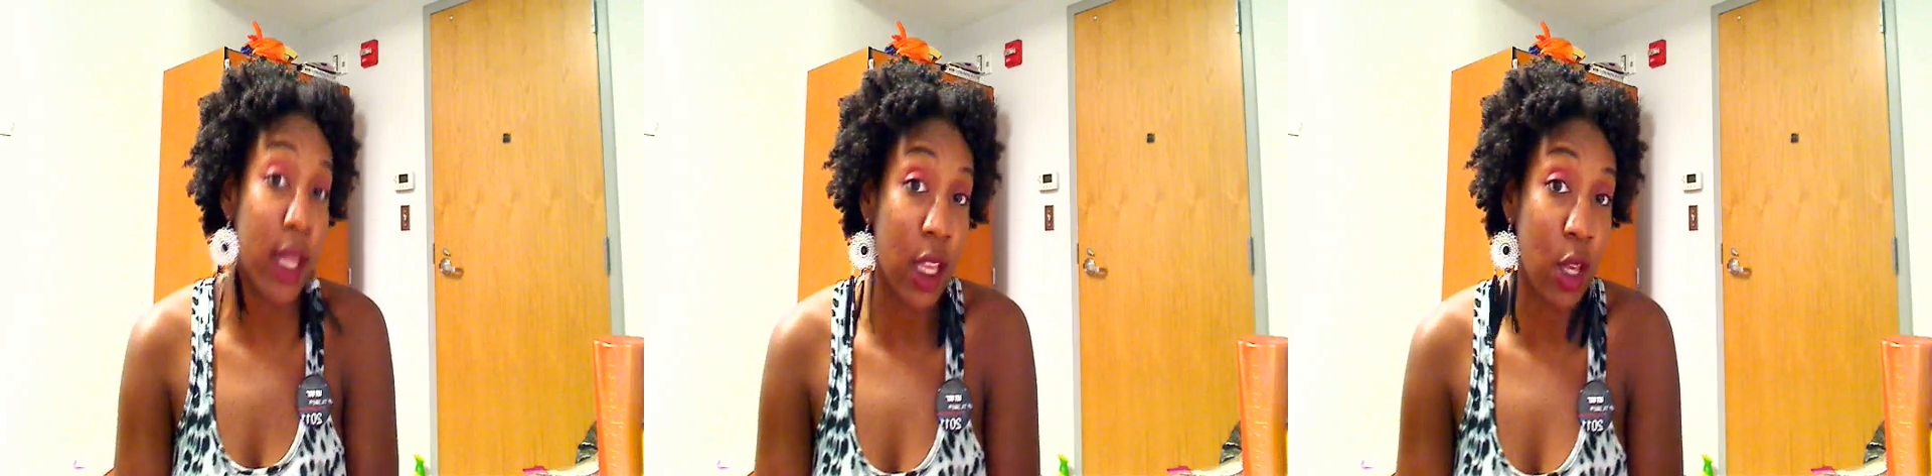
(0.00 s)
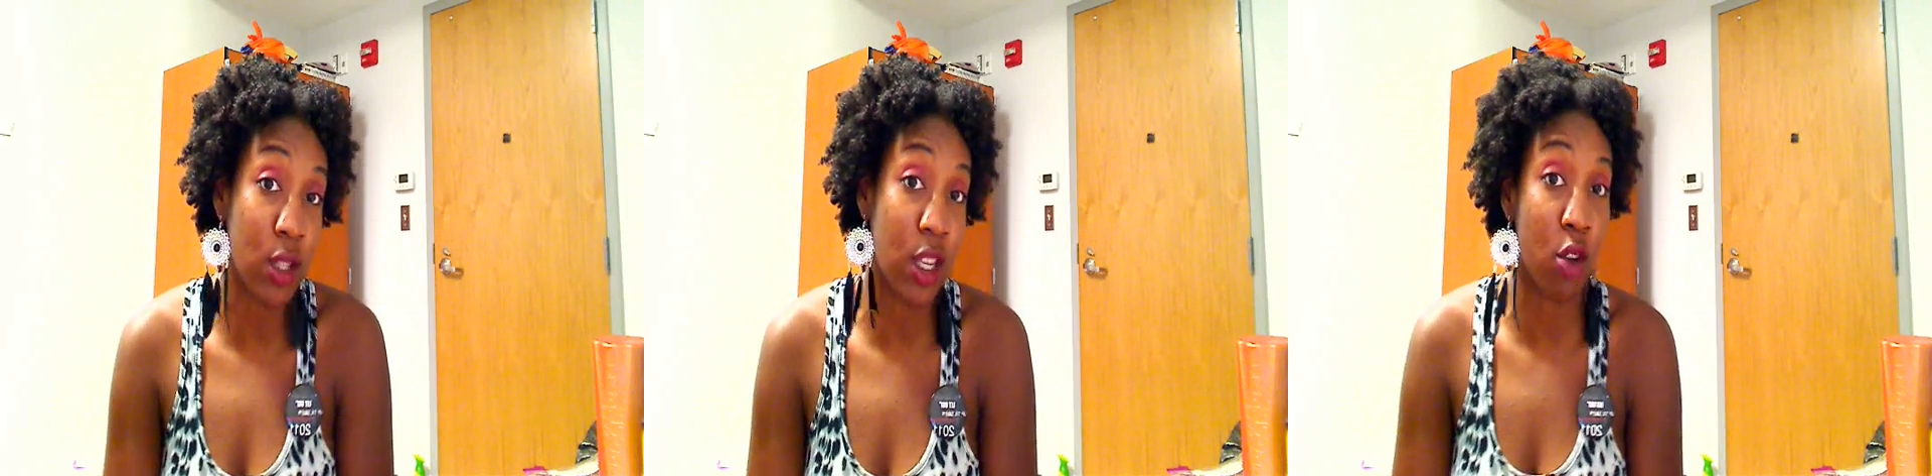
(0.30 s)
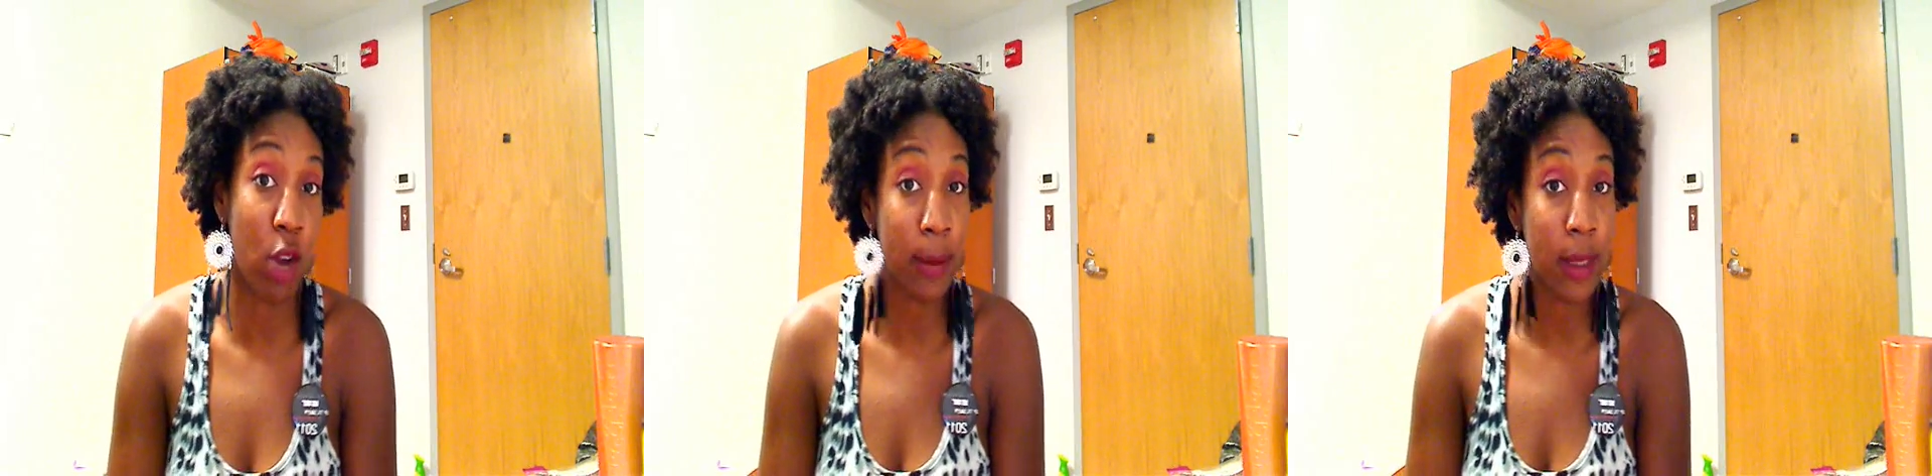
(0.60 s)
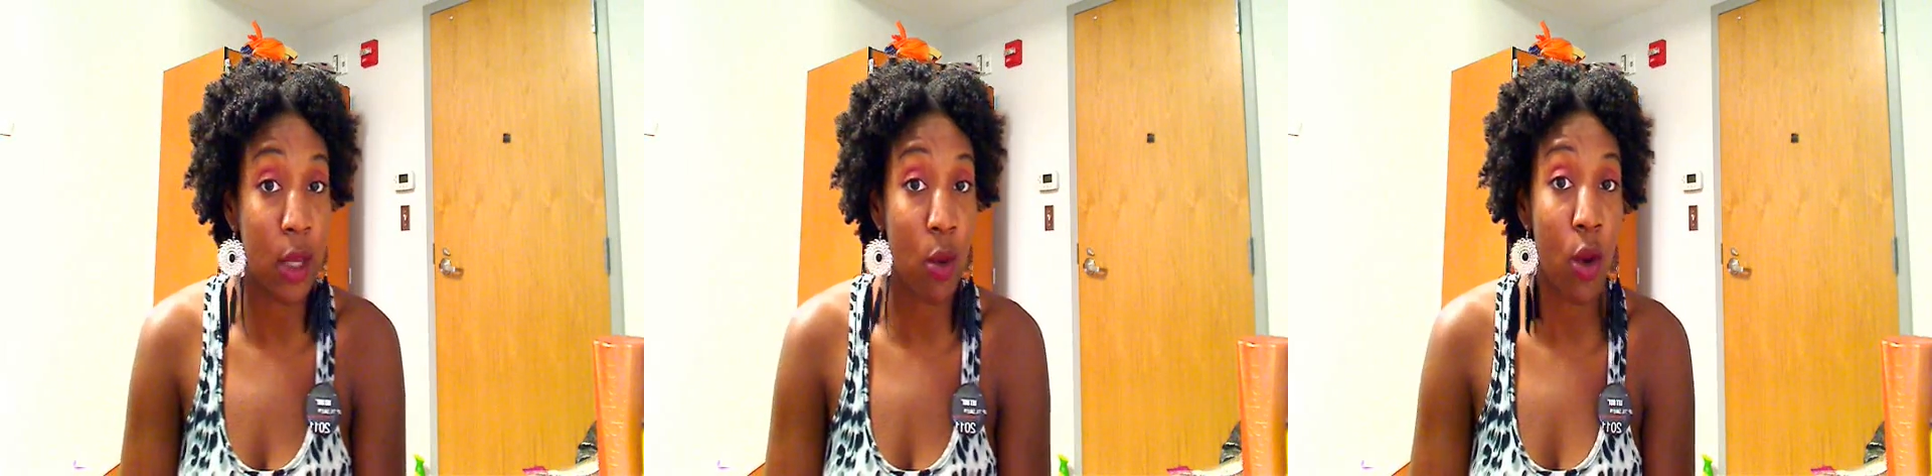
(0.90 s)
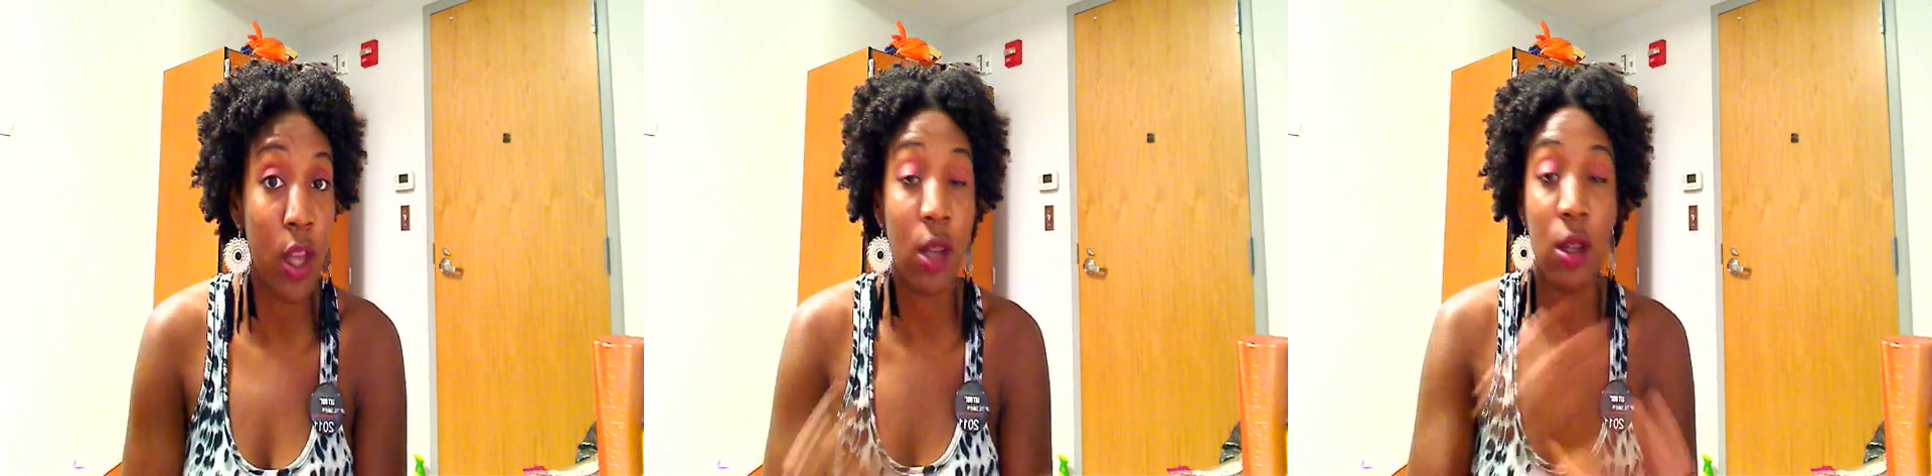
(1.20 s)
weekly using
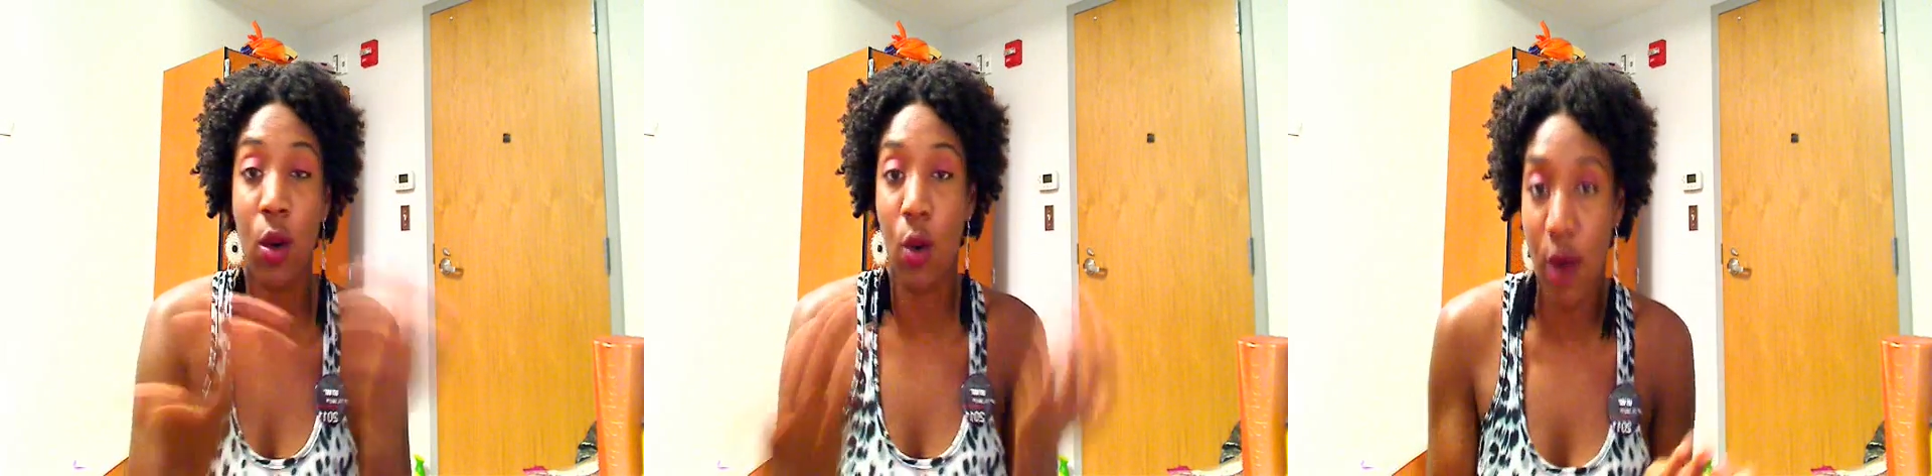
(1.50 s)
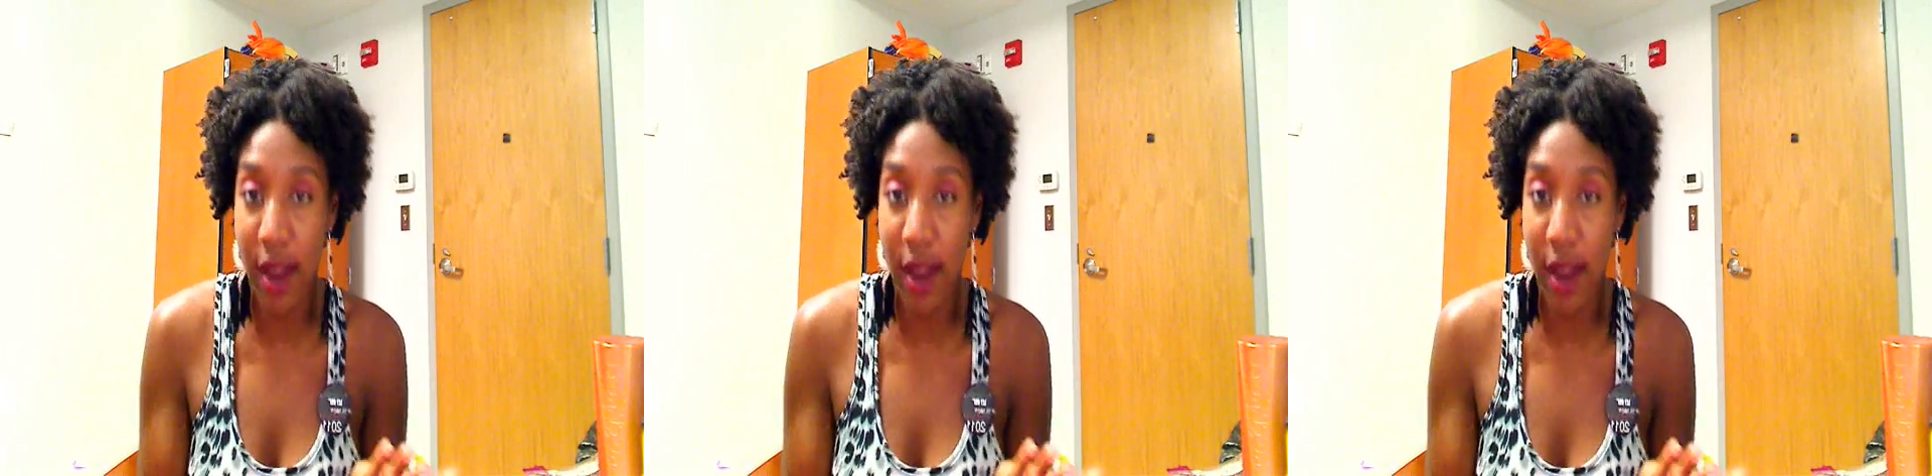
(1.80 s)
grapeseed oil